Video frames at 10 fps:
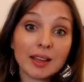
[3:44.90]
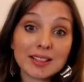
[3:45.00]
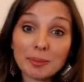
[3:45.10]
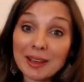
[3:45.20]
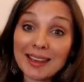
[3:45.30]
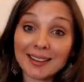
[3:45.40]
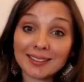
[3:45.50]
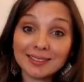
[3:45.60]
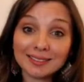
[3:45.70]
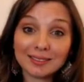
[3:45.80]
To
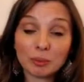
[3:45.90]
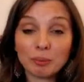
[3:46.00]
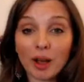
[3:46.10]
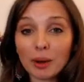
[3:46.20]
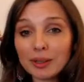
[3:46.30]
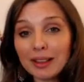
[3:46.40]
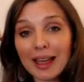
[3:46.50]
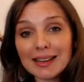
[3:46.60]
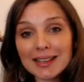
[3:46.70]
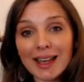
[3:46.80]
begin, I would
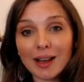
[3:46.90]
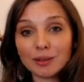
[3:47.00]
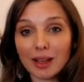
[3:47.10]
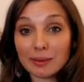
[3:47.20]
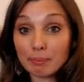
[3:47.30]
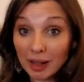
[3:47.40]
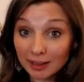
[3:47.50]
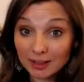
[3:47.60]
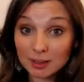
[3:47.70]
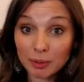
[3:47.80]
like to outline my
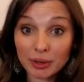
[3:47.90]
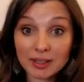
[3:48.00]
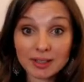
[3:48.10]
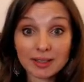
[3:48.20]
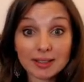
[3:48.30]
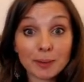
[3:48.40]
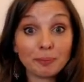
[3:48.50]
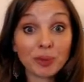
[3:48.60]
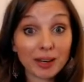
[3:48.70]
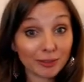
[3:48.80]
experiences
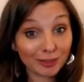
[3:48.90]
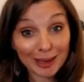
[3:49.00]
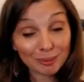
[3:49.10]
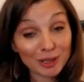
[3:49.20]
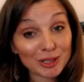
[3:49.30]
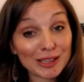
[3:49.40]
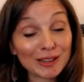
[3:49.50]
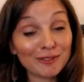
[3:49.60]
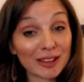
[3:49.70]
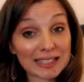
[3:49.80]
that have led me to the
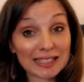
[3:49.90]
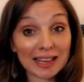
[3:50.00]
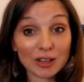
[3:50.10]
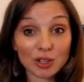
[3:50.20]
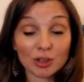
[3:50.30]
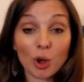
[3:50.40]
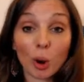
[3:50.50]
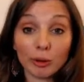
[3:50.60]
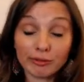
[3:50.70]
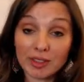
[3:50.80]
investigation
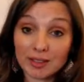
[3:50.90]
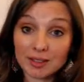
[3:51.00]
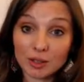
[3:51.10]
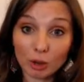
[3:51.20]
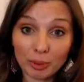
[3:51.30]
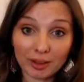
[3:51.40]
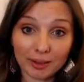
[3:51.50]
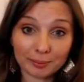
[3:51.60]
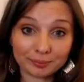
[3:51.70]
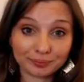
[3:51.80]
of this topic.